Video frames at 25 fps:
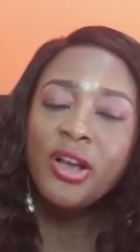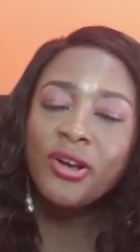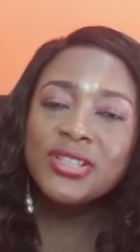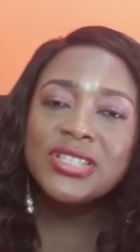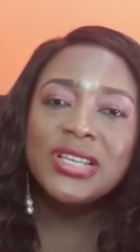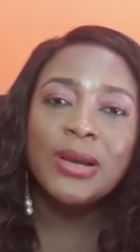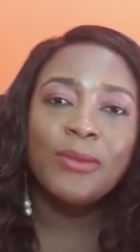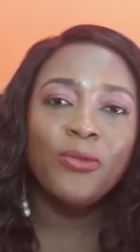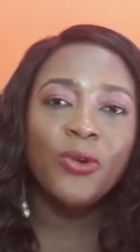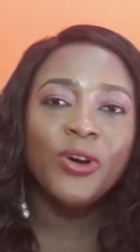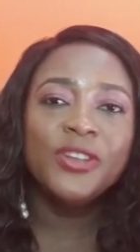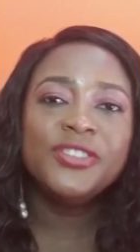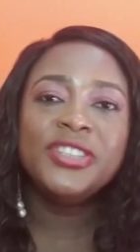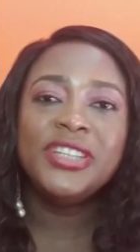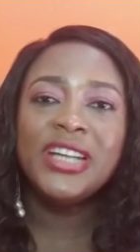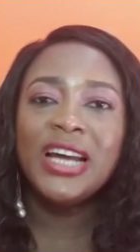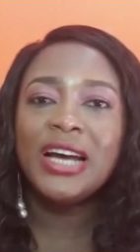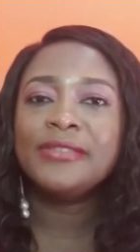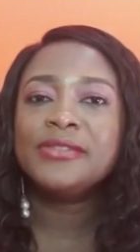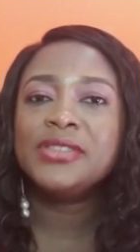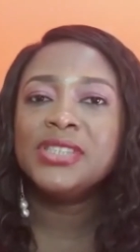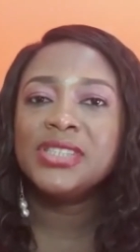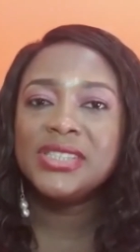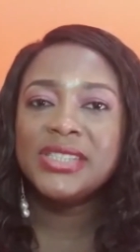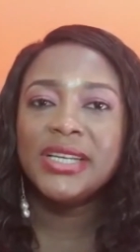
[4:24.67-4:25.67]
Because I'm wondering
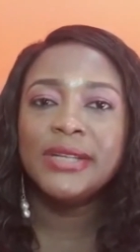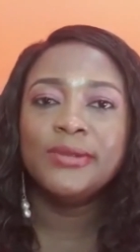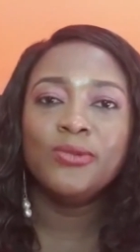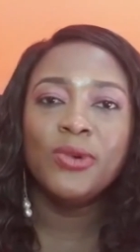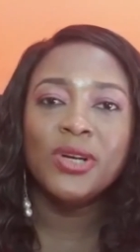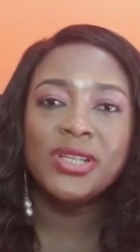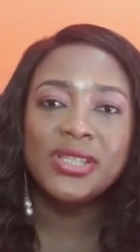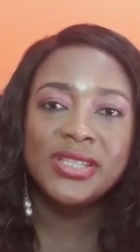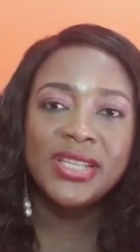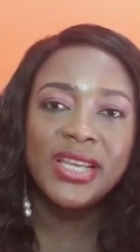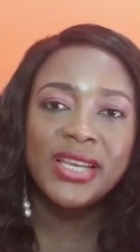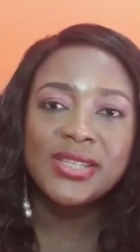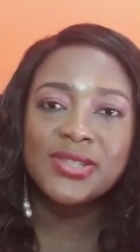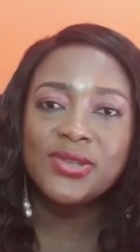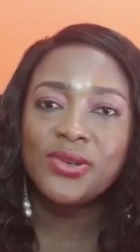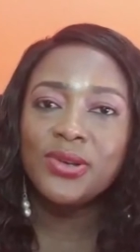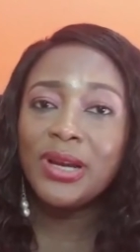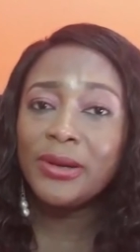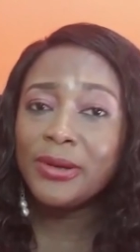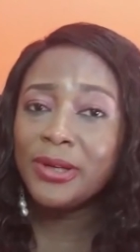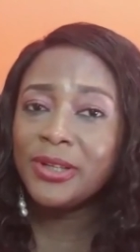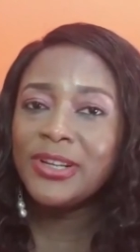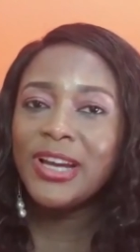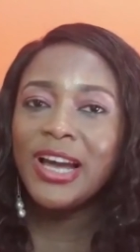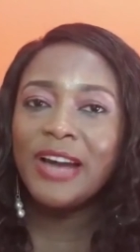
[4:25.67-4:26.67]
after 10, what next? If
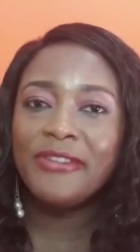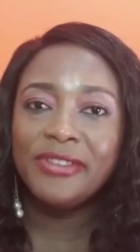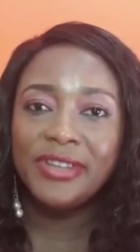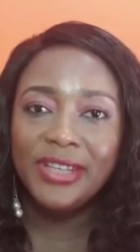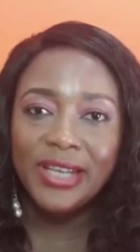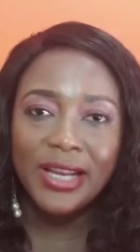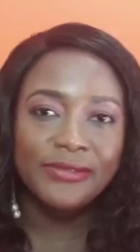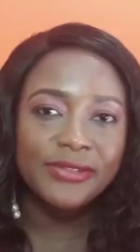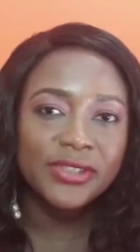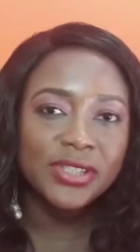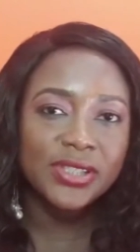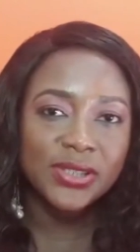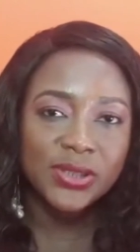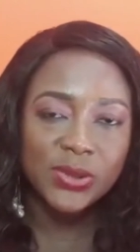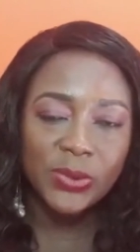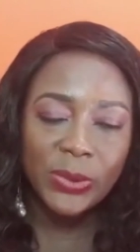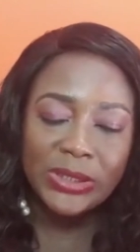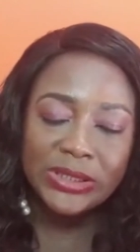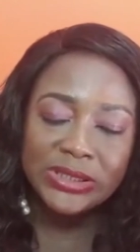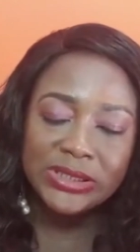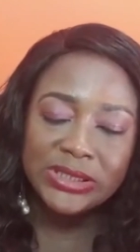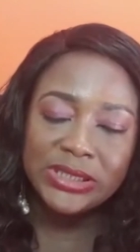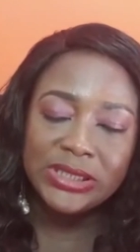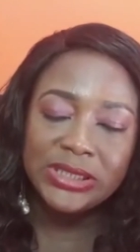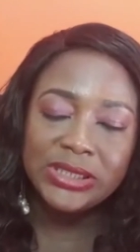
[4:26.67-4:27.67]
you're going to have 11 to
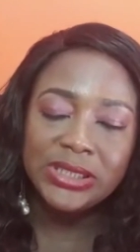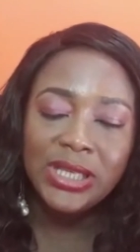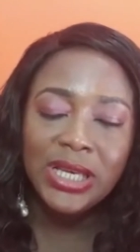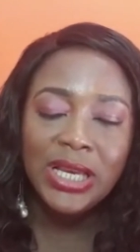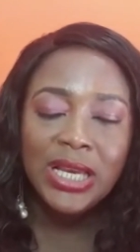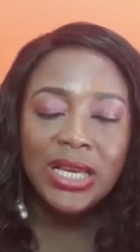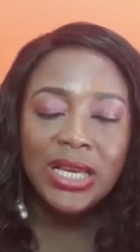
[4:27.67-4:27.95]
20,